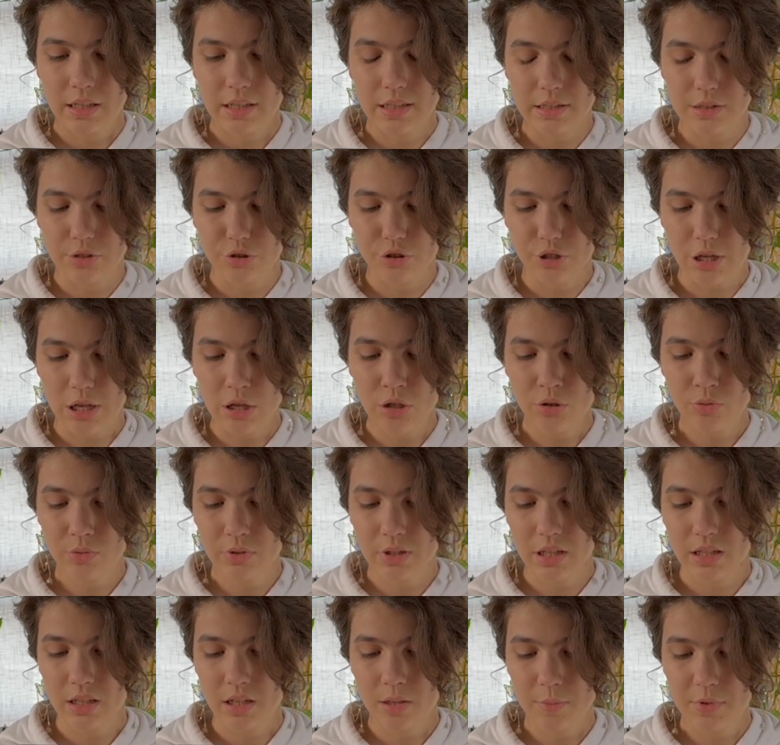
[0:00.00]
His change
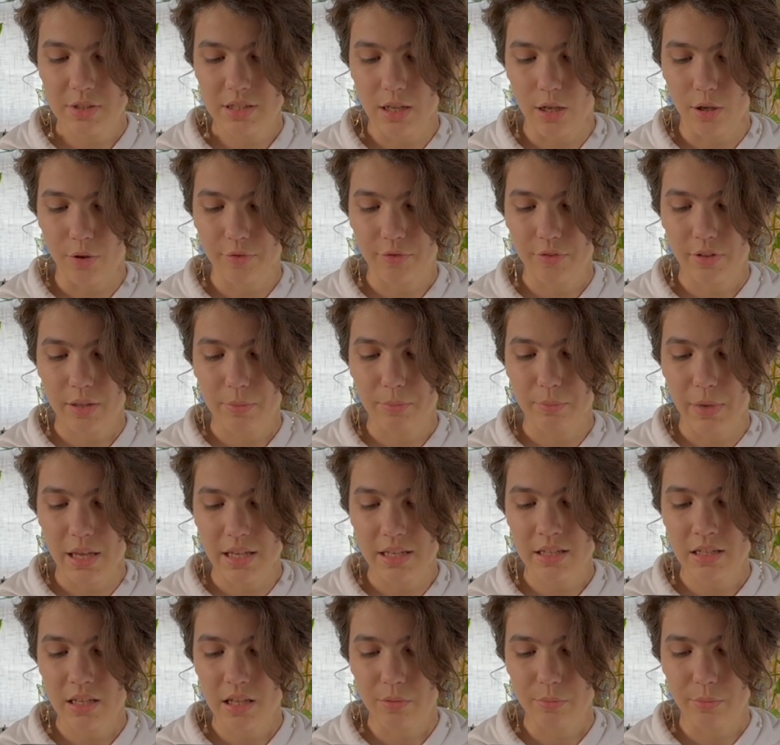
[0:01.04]
within himself
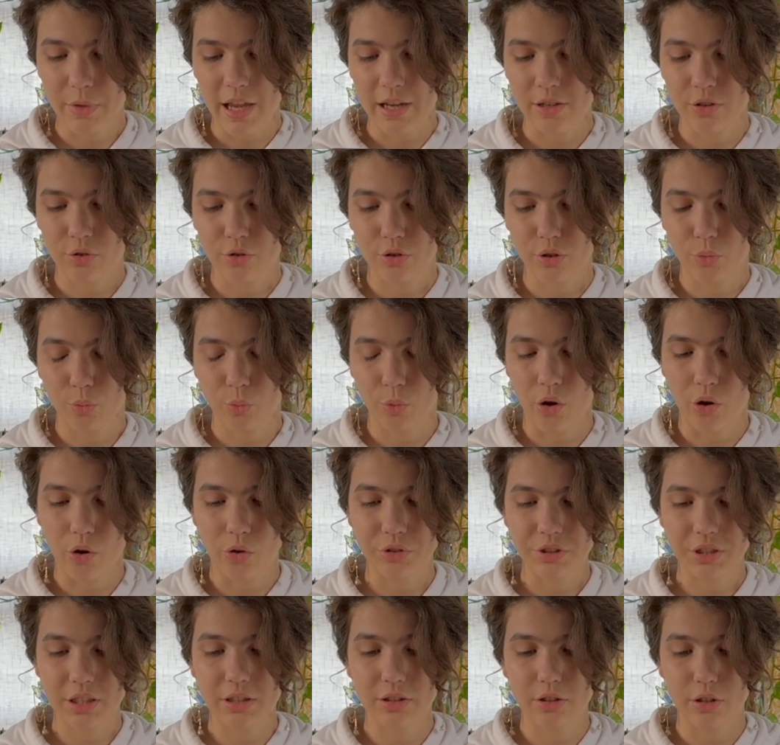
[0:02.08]
made an impact on the
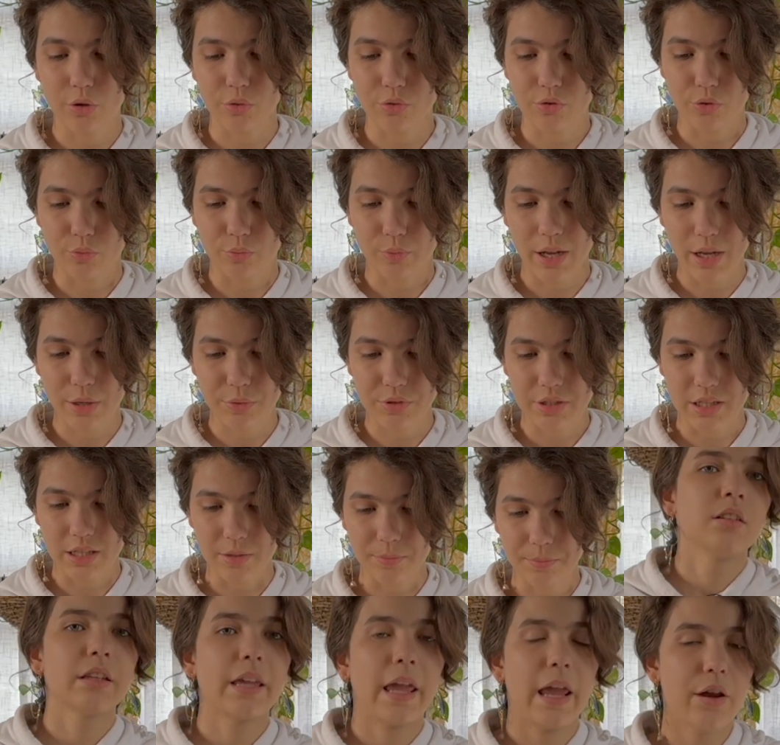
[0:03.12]
world and those around
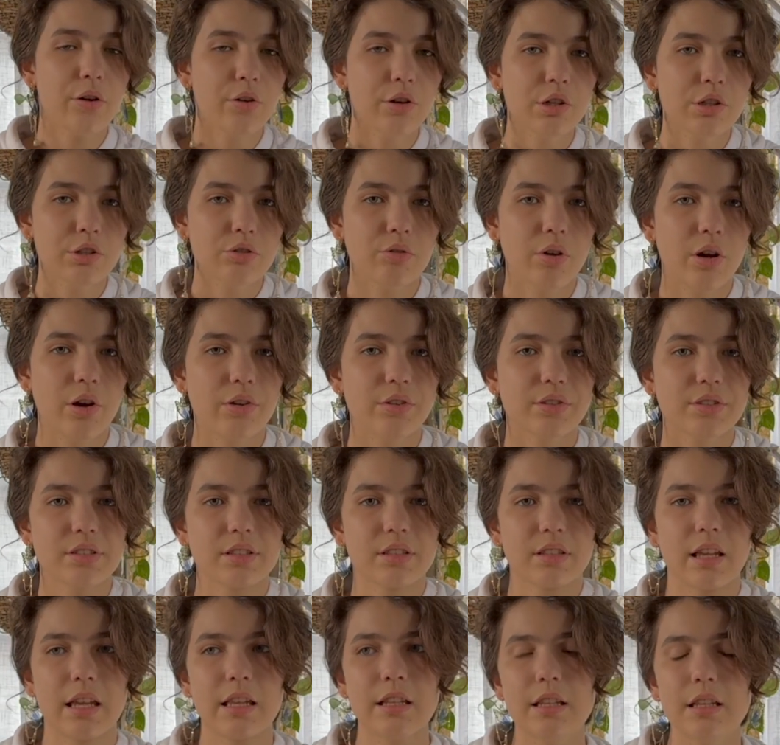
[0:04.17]
him. Character arcs
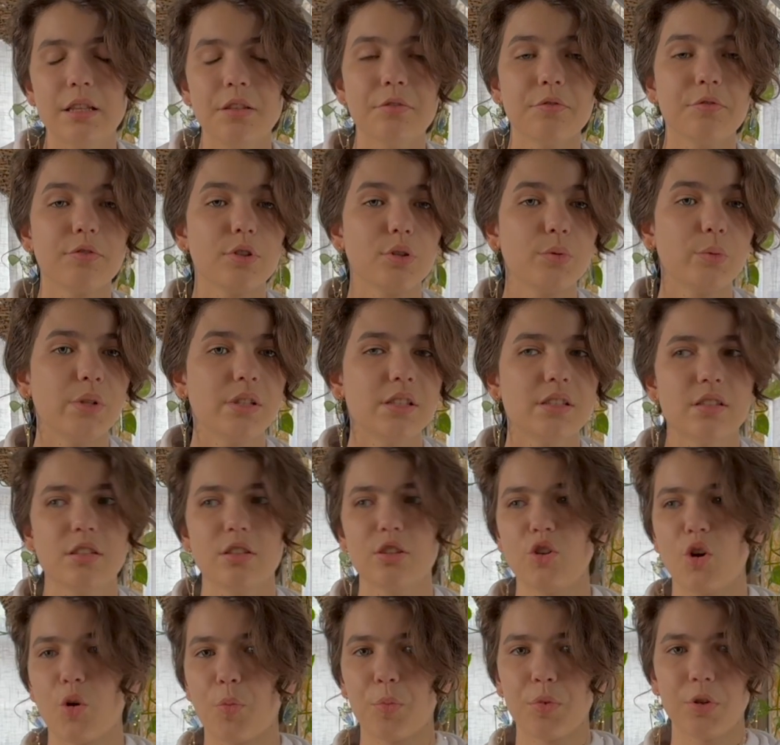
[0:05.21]
can influence
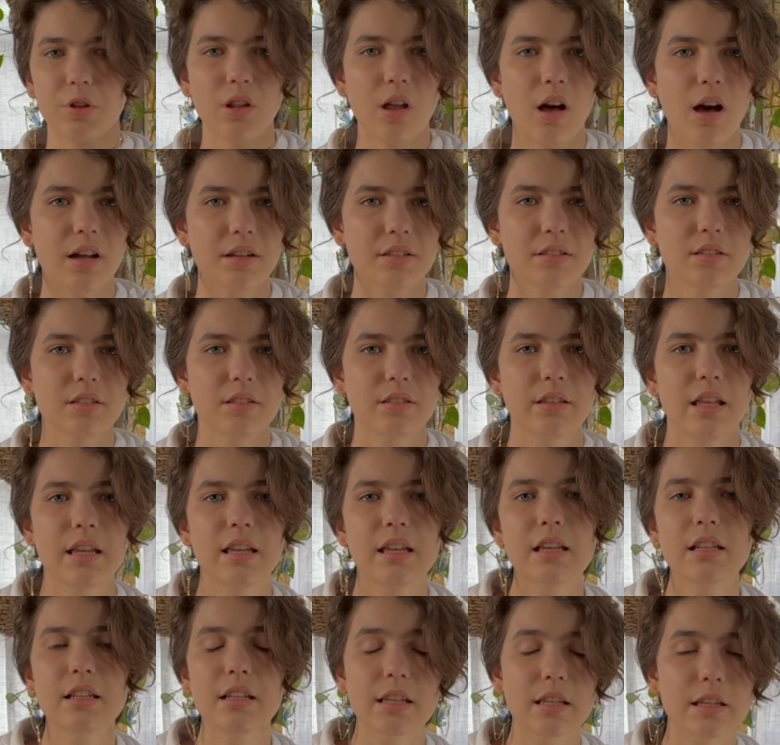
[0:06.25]
your plot. They
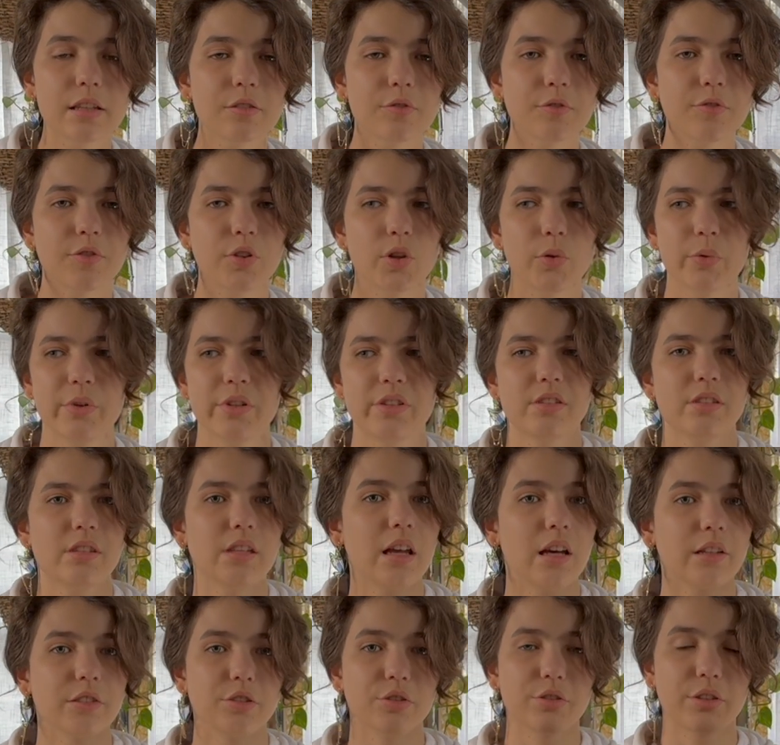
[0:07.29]
can influence
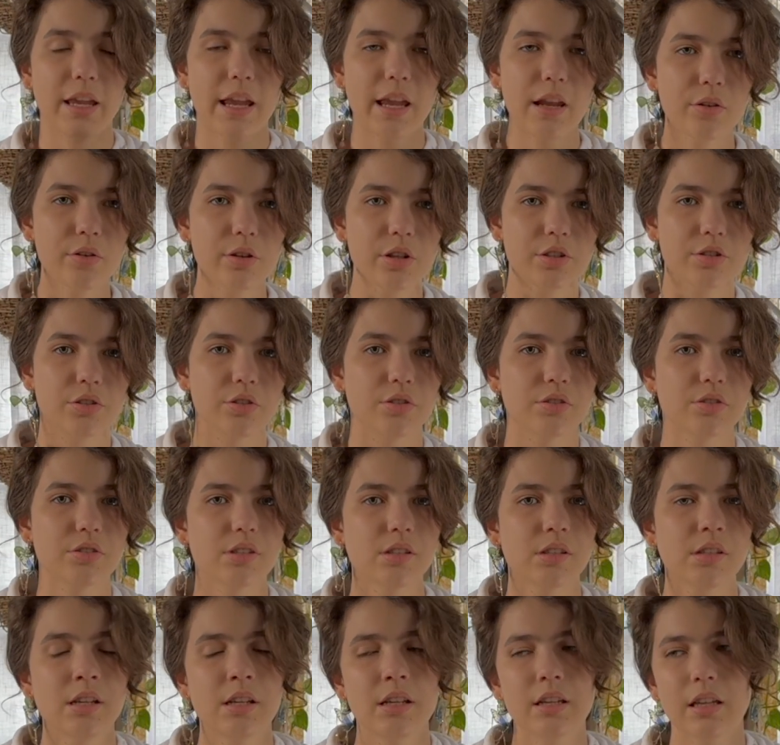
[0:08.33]
the other characters.